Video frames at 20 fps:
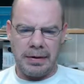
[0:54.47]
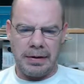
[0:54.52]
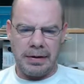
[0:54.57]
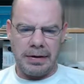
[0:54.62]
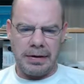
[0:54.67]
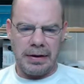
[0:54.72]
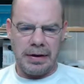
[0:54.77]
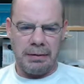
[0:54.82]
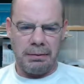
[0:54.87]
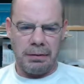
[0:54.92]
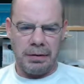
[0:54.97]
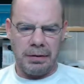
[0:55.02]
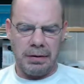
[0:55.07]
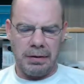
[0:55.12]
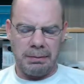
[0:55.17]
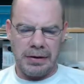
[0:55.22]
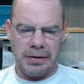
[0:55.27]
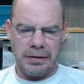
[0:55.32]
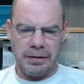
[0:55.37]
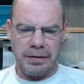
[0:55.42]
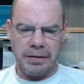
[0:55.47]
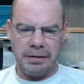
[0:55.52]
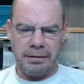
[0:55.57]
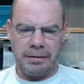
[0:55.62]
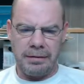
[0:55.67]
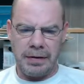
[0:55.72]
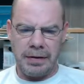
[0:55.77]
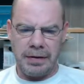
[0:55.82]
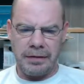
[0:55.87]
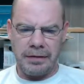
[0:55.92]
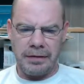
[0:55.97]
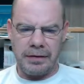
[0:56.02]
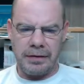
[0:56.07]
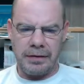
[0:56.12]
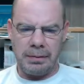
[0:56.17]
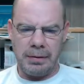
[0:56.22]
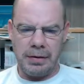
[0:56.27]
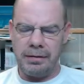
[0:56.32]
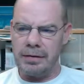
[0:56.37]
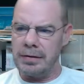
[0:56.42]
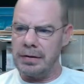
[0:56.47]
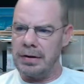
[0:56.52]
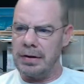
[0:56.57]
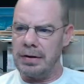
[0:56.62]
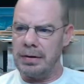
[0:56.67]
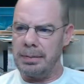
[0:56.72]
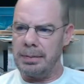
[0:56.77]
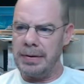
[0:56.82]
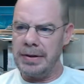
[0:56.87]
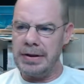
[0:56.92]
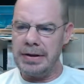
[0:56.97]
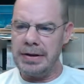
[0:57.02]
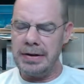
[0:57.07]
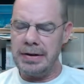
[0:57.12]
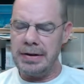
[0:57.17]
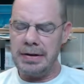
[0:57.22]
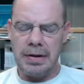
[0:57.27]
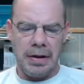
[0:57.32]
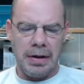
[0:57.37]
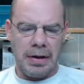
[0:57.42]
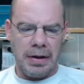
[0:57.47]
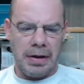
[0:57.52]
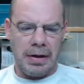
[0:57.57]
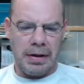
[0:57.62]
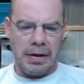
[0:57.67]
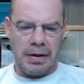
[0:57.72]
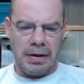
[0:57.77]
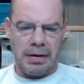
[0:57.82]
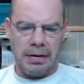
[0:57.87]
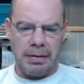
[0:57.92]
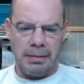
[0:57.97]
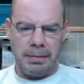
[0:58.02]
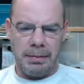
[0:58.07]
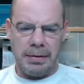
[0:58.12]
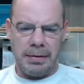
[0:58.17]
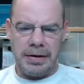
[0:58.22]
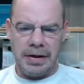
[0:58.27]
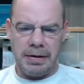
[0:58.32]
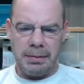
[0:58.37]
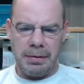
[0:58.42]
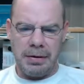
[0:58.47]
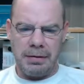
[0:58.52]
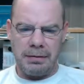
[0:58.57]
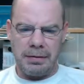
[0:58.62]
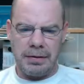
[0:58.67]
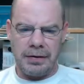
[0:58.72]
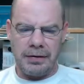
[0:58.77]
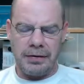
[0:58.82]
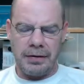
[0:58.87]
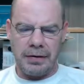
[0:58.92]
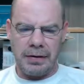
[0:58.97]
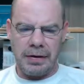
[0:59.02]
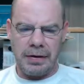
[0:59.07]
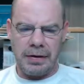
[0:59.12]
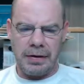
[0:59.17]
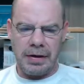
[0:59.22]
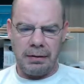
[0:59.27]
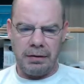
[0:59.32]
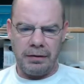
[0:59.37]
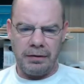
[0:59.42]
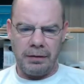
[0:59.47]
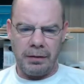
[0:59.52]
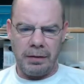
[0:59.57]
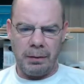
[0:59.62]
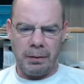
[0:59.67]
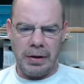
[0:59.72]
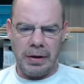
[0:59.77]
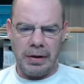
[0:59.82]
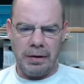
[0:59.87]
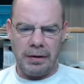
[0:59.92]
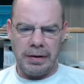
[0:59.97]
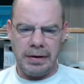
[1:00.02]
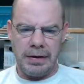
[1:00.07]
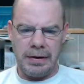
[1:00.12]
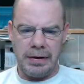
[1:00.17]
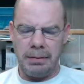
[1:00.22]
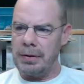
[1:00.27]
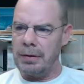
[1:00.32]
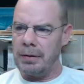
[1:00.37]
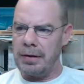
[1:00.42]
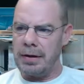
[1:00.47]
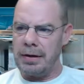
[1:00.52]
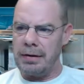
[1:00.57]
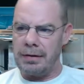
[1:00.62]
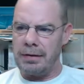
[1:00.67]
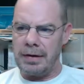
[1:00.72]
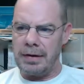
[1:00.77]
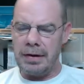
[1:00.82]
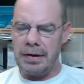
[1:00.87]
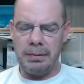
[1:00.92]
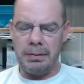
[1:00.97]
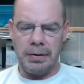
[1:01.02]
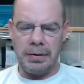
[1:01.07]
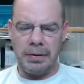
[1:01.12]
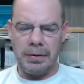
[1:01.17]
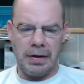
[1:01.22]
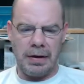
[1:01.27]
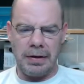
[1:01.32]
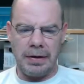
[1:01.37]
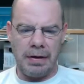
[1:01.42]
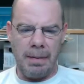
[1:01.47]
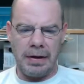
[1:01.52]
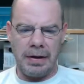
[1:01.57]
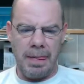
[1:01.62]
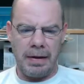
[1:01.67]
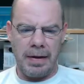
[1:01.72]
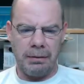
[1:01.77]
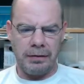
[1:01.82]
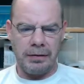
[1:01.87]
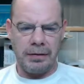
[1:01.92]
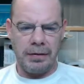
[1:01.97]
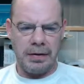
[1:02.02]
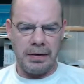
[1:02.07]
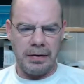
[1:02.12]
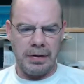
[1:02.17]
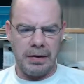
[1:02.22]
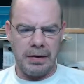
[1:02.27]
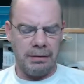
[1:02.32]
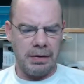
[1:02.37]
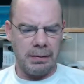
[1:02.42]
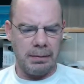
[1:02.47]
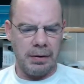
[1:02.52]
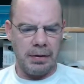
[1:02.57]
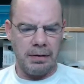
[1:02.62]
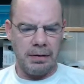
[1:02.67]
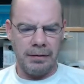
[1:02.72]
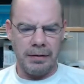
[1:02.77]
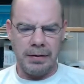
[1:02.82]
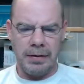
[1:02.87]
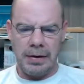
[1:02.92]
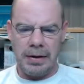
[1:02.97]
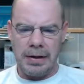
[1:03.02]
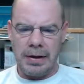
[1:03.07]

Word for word: Uh, I had one of my other good friends come over, uh, Pete, um, he came over and just hung out with us for a while. He didn't build anything, but um, it was good to have him over.